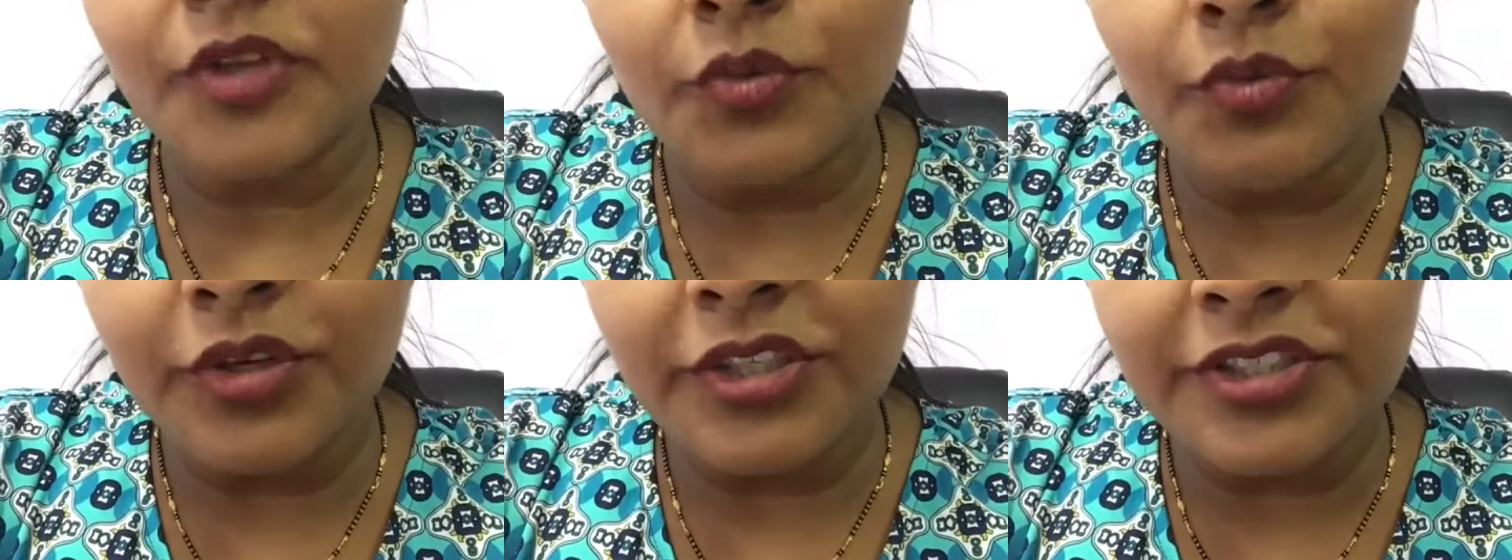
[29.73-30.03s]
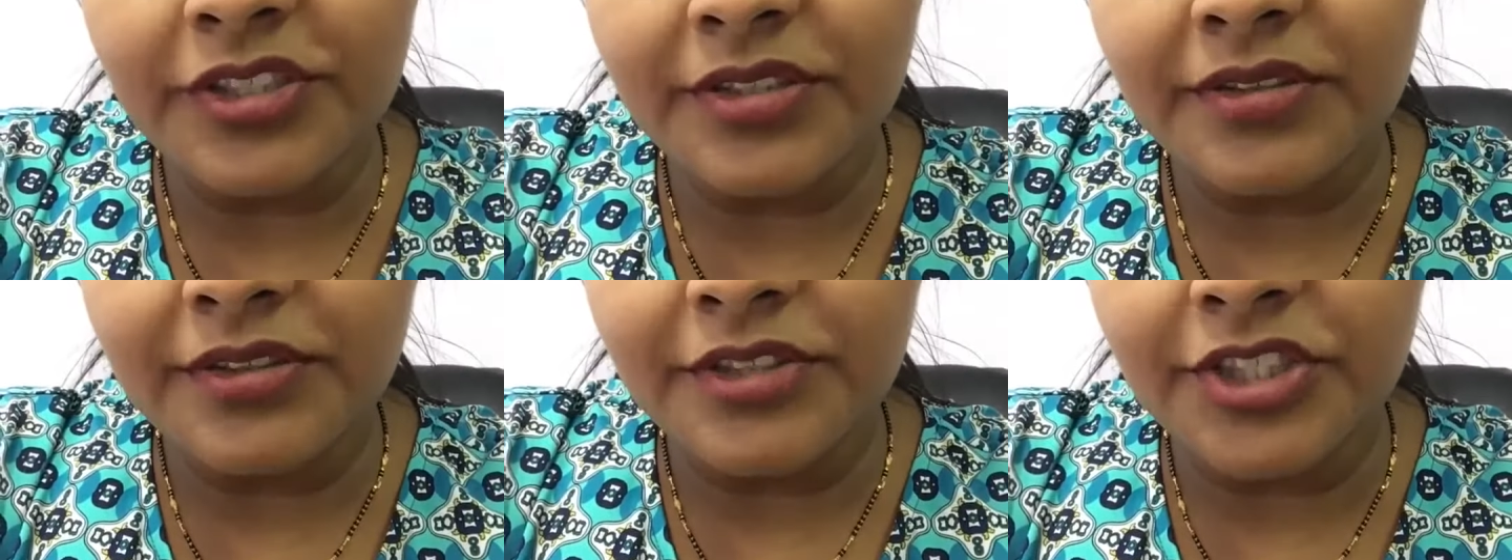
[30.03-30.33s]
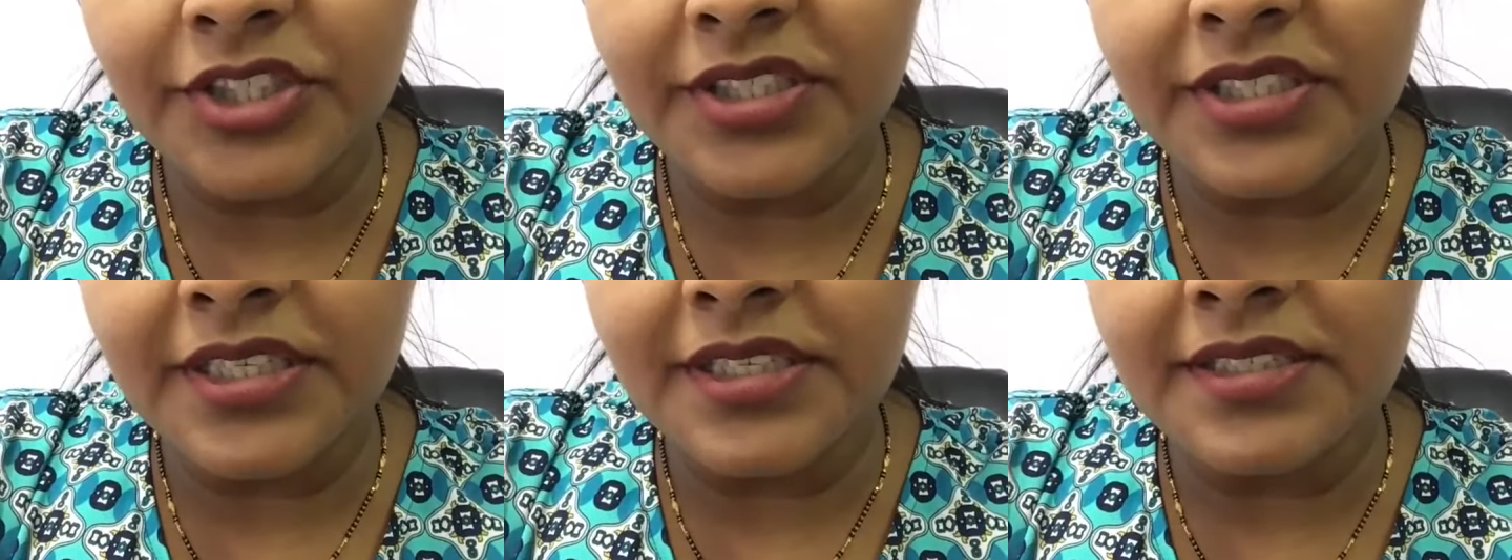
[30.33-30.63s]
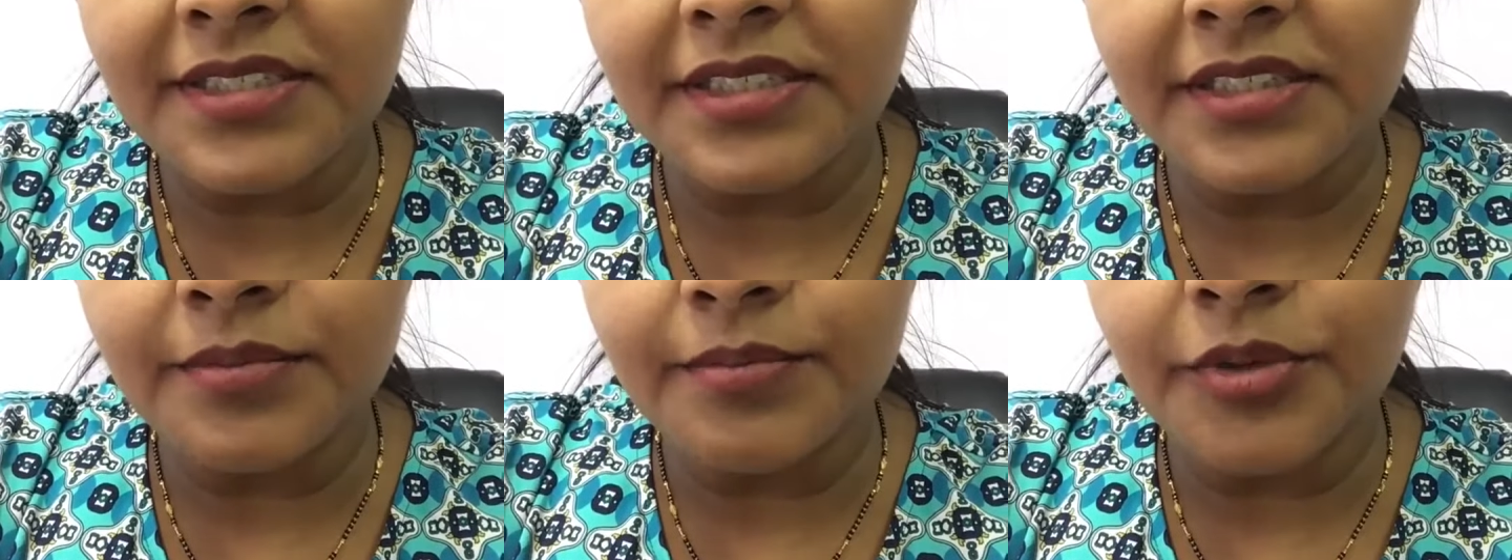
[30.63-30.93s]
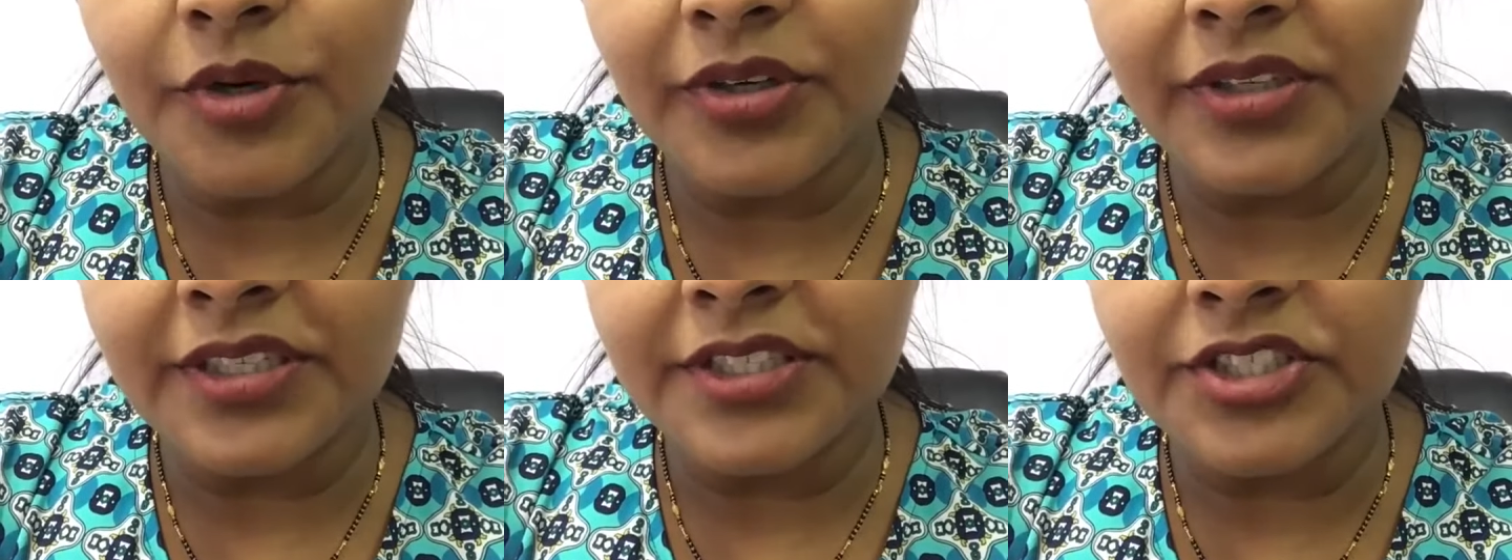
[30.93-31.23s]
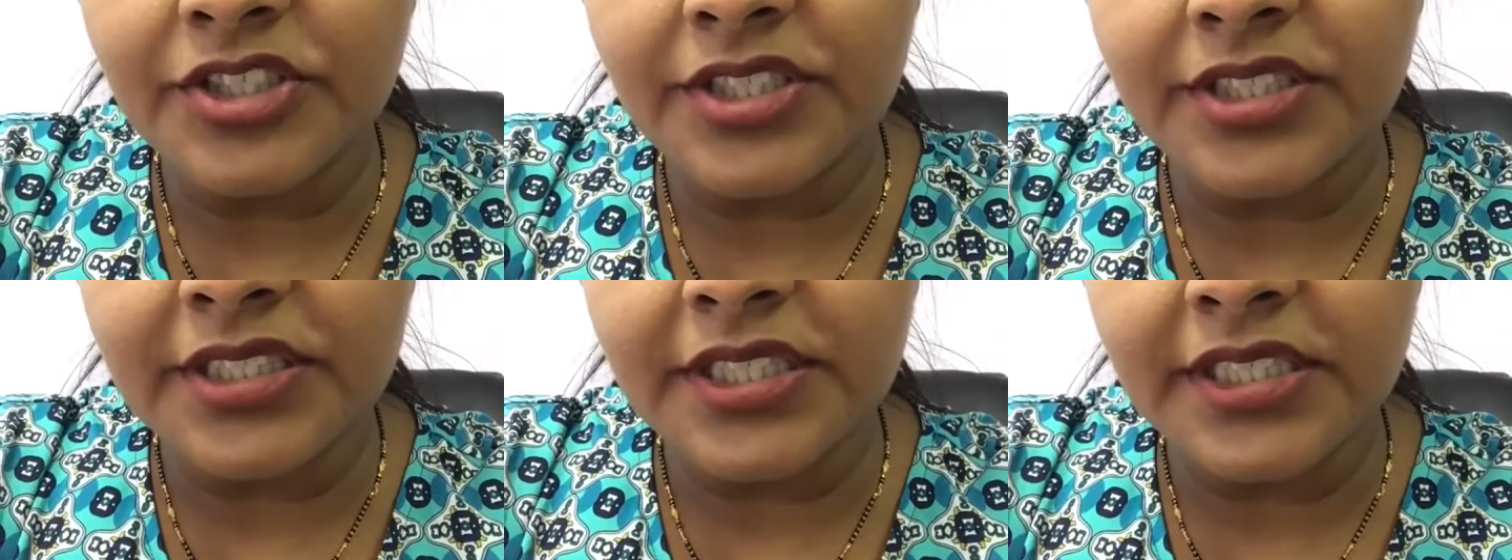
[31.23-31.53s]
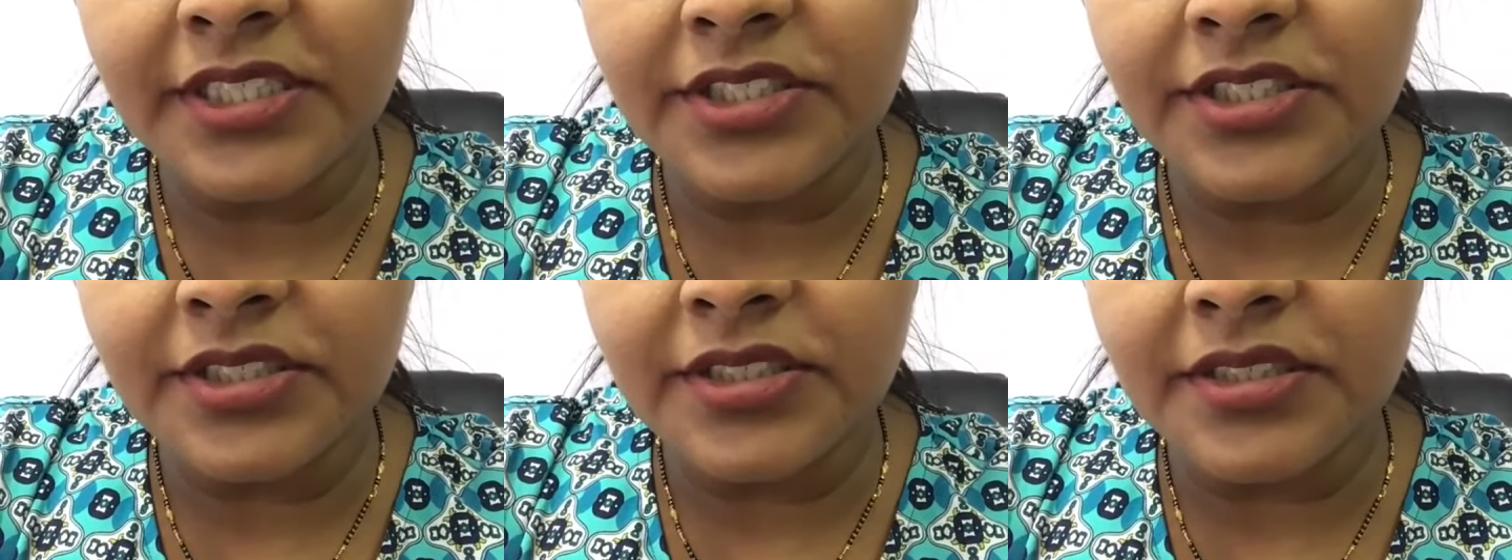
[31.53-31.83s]
what she does in the book is she
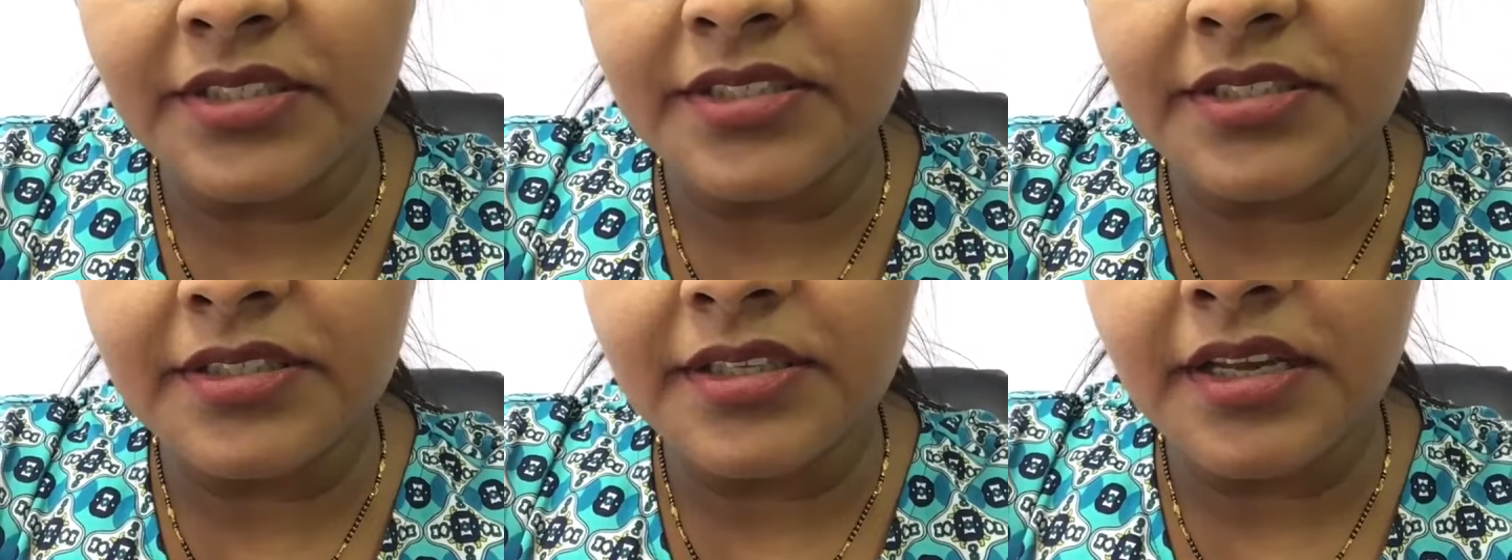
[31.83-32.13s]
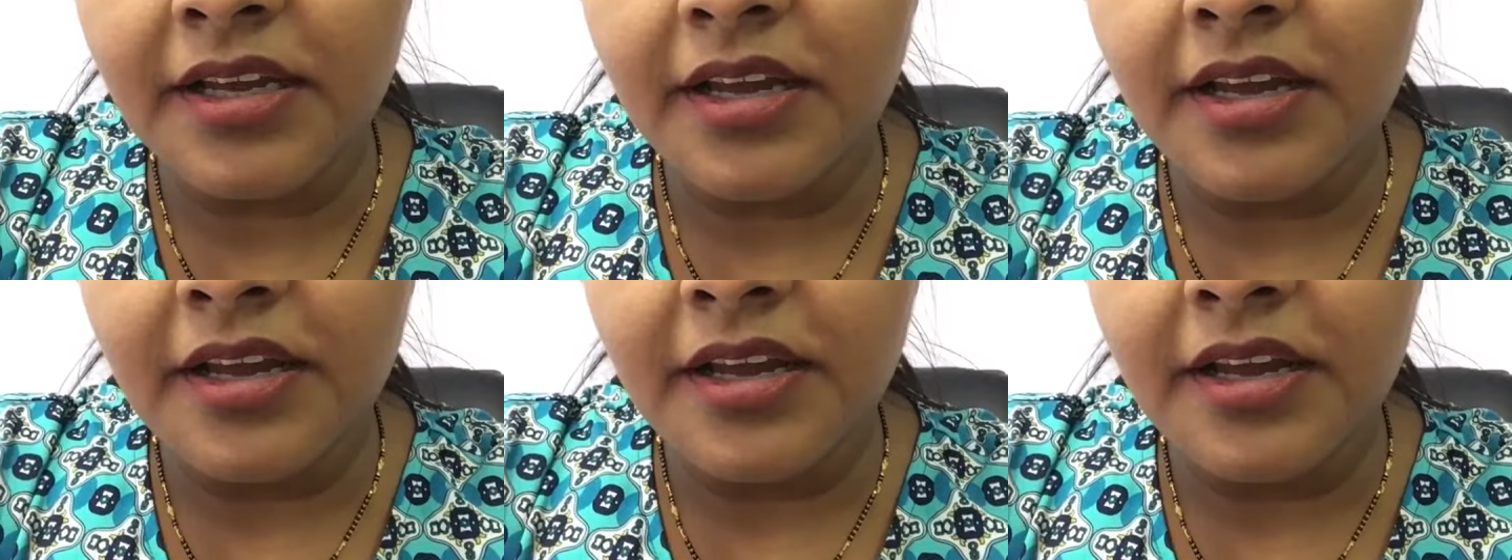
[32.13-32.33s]
teaches